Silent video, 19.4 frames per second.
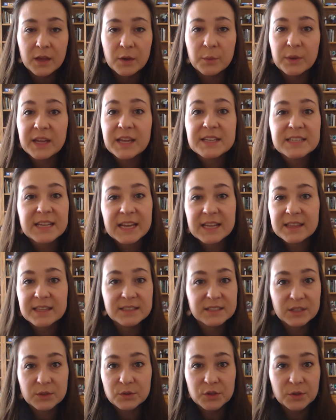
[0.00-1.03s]
We can take
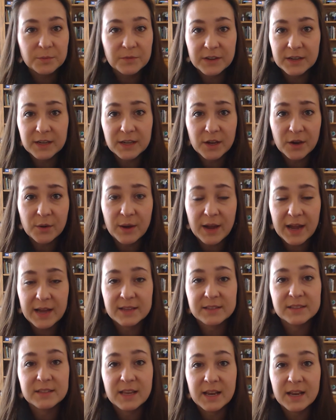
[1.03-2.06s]
this YouTube video
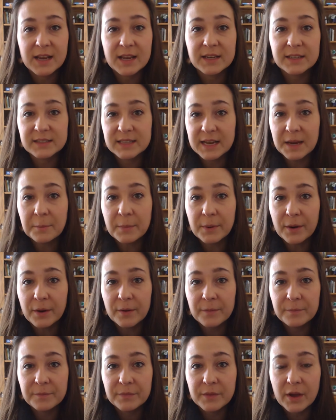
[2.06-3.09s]
as an
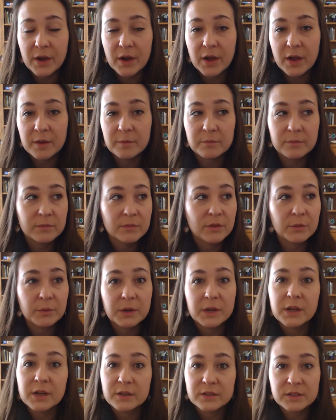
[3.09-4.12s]
example.
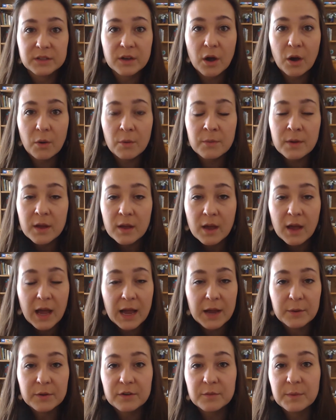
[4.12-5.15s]
3 years ago,
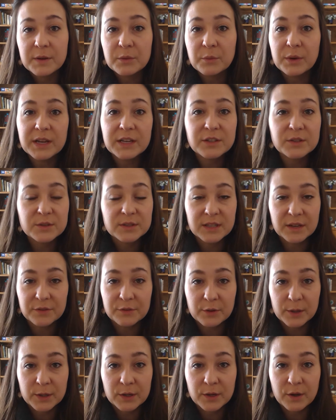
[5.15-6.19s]
I would have been way too
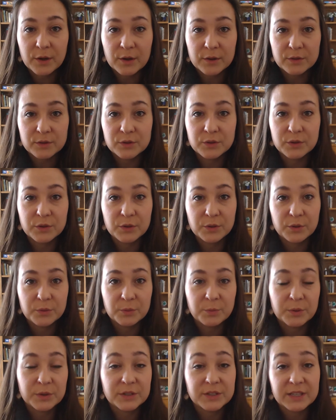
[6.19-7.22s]
self-critical to
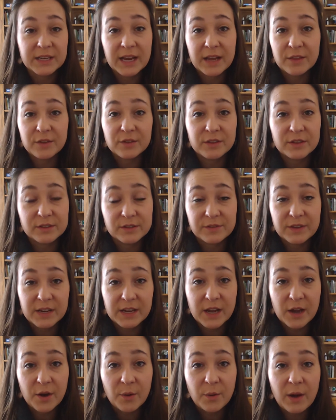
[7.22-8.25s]
put together this
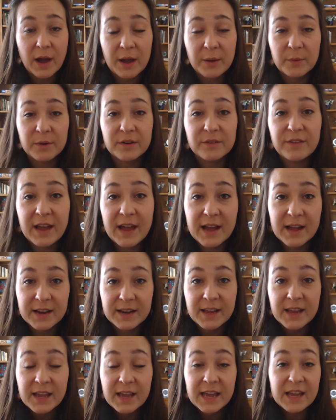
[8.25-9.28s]
video. I would have had,
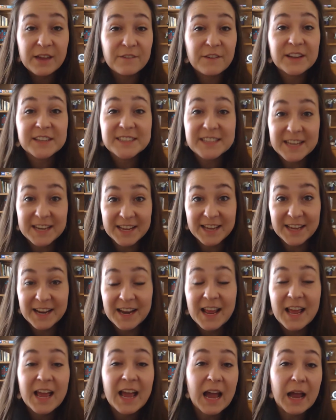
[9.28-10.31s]
if I did it,
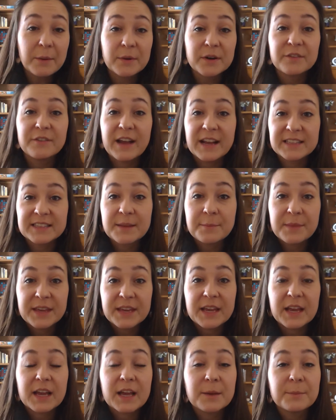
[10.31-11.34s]
I would have had
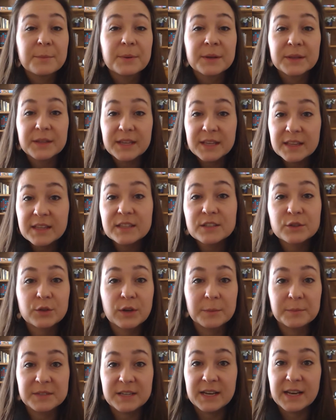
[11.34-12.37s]
something completely
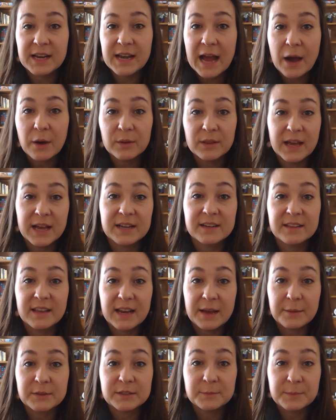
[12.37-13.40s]
scripted and outlined that
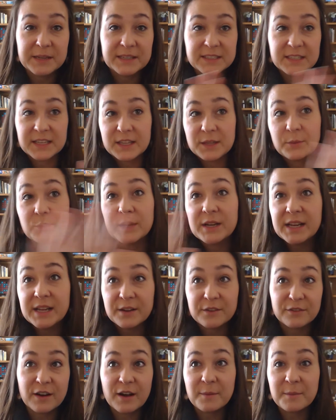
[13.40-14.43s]
I was basically
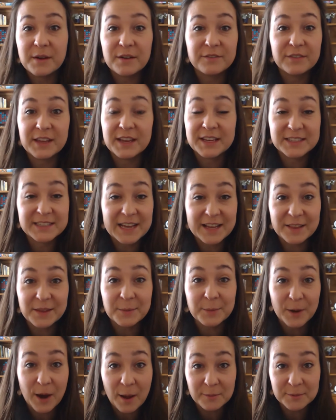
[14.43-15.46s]
reading from of like a
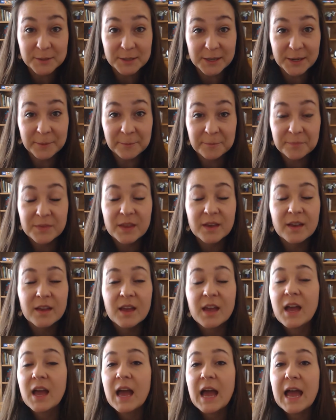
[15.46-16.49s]
teleprompter.
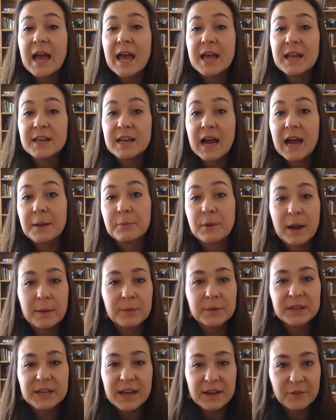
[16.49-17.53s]
And I
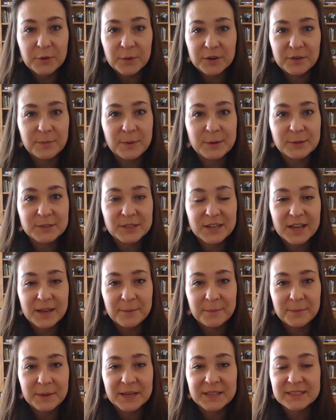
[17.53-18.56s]
probably never would have posted
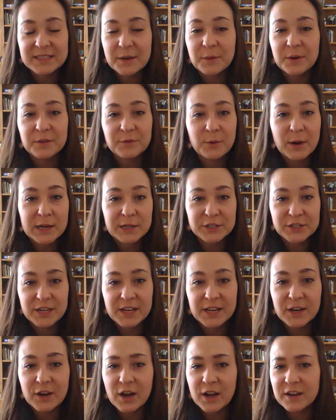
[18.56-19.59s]
it because I would have watched it
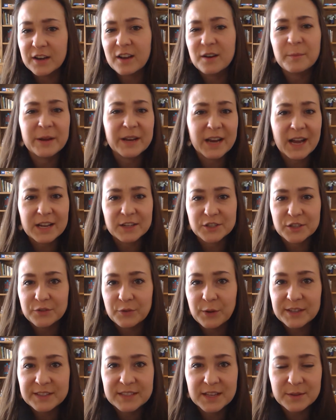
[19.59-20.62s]
and gone, oh my gosh, your
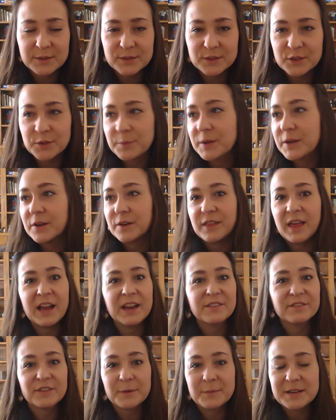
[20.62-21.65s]
voice sounds stupid, or that
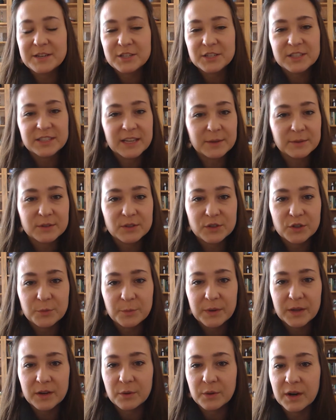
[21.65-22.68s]
information sounds
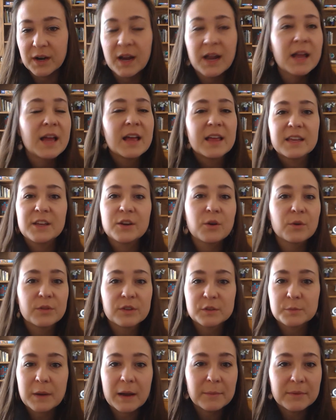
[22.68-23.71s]
stupid, or,
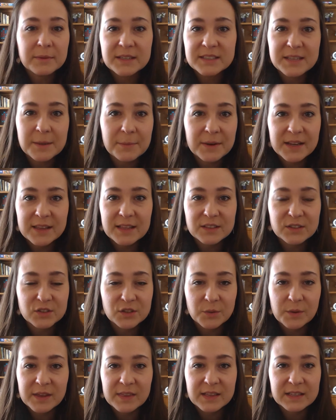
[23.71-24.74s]
there's probably somebody that's
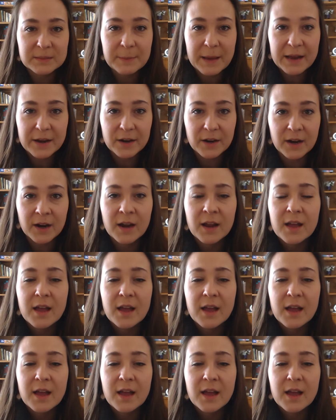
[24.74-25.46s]
doing this better.